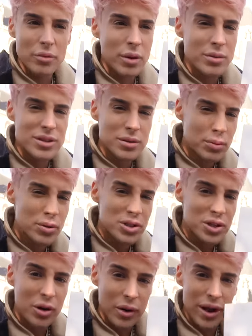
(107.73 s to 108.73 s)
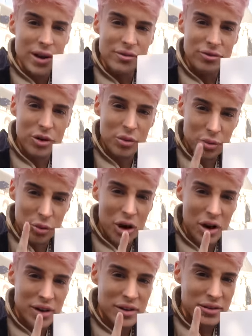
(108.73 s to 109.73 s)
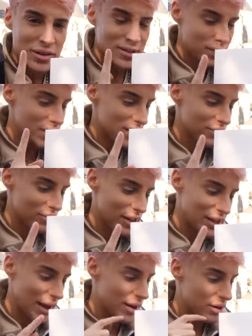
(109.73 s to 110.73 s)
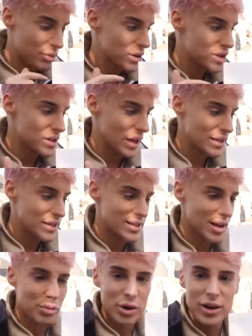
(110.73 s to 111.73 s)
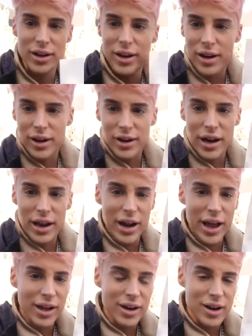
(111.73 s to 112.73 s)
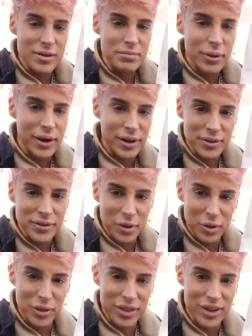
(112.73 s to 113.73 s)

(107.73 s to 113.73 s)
We were supposed to go in for one specific cake, which it's somewhere in here, and I ended up buying all of